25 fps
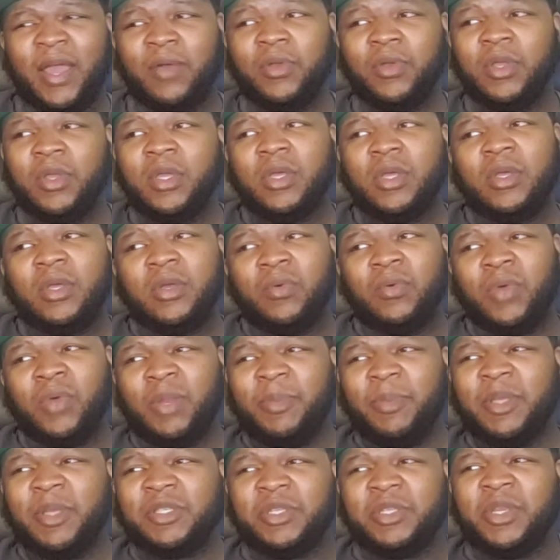Now,
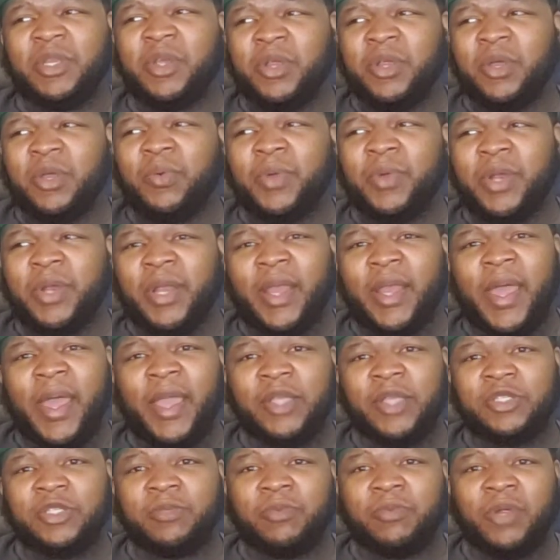would it be a scenario where the
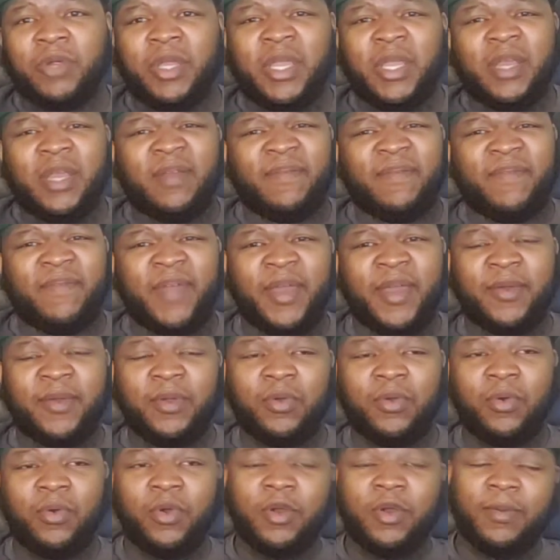Lions would bring in a
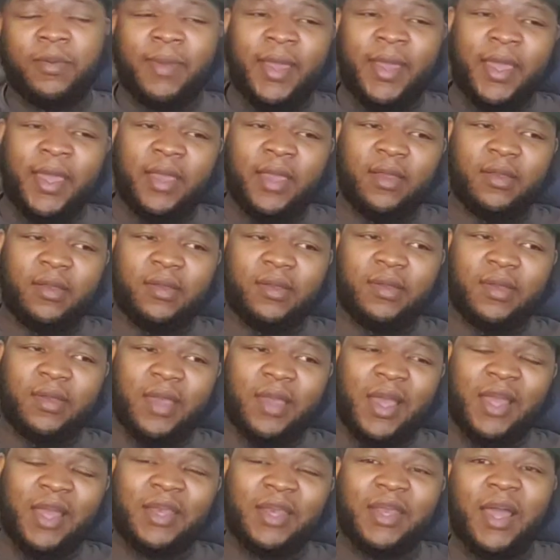veteran quarterback?
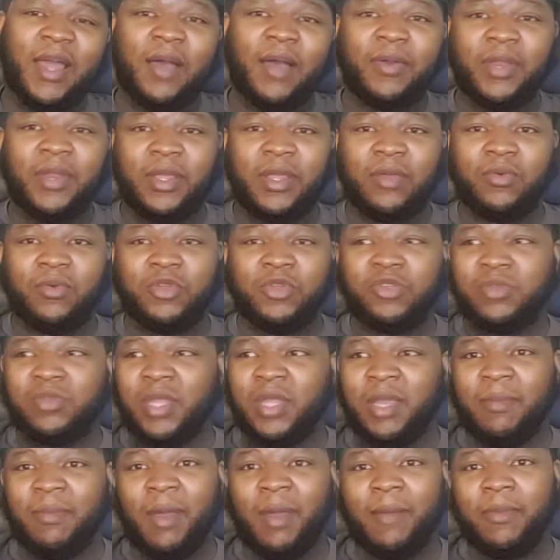I doubt it. Would you
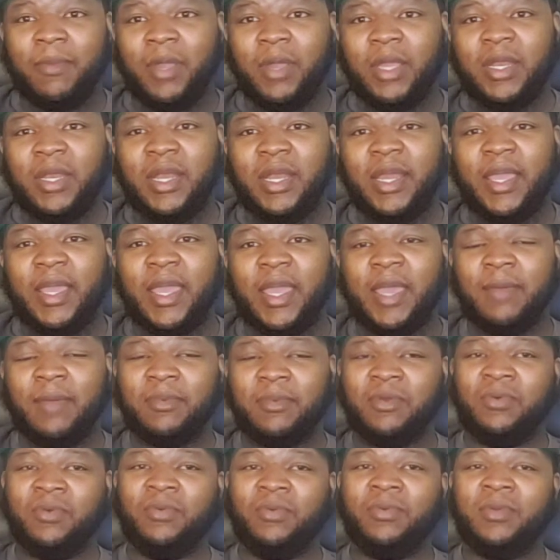think about bringing in a
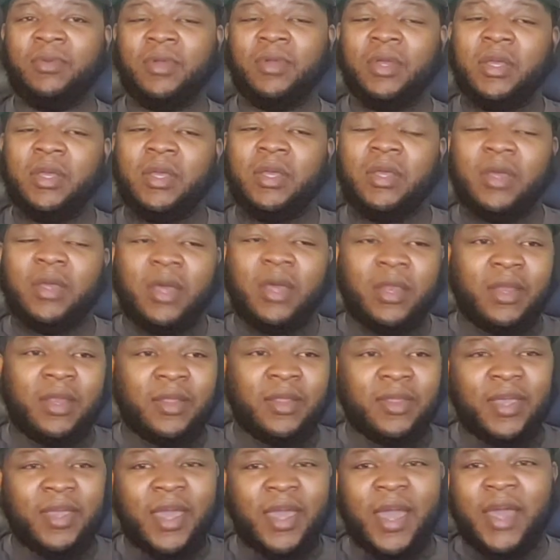Cam Newton,
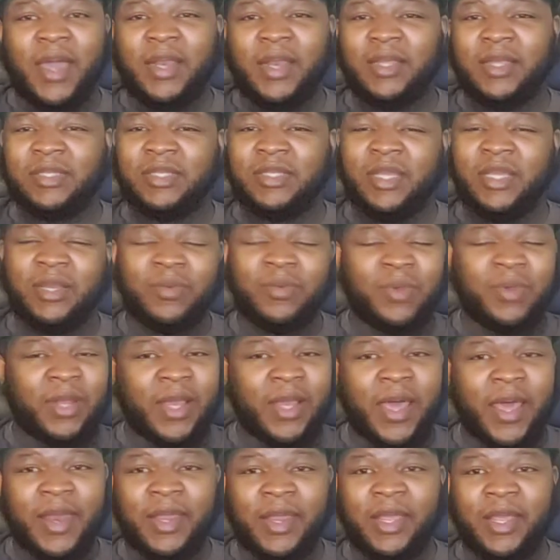another guy that's dealing with a
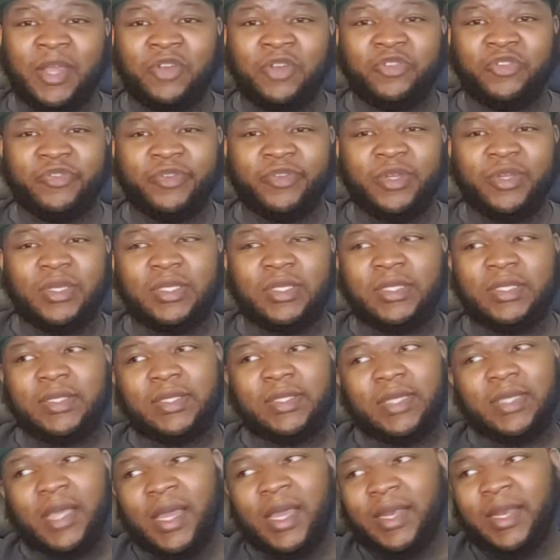lot of injuries?
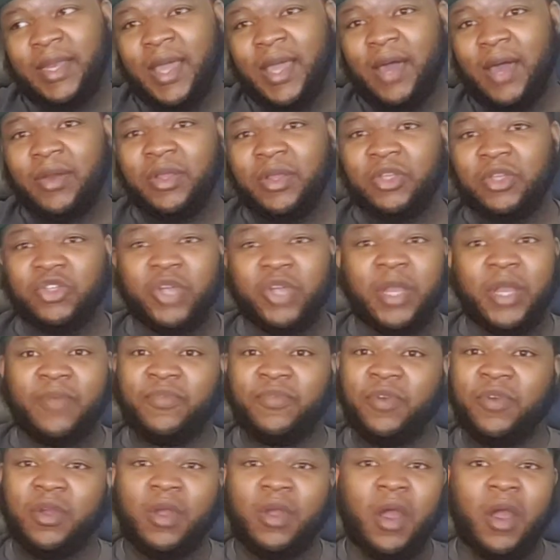I doubt it.
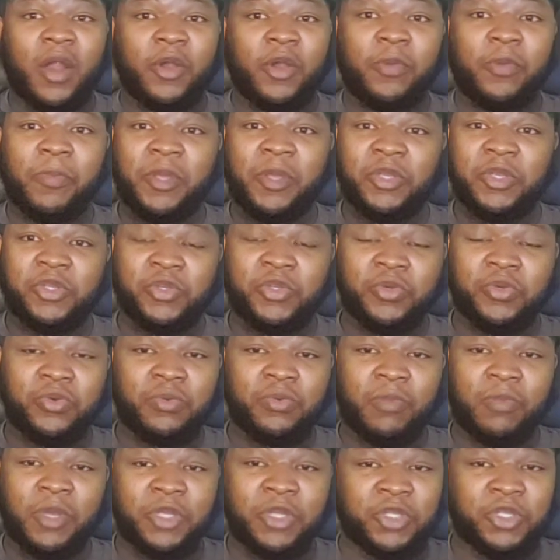Trading for a Gardner
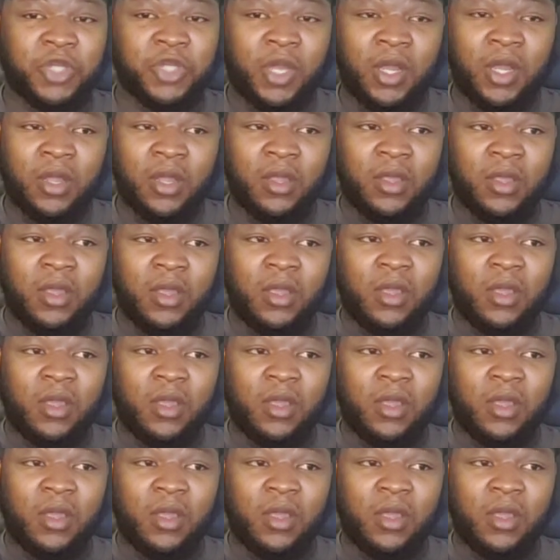Minshew, Minshew,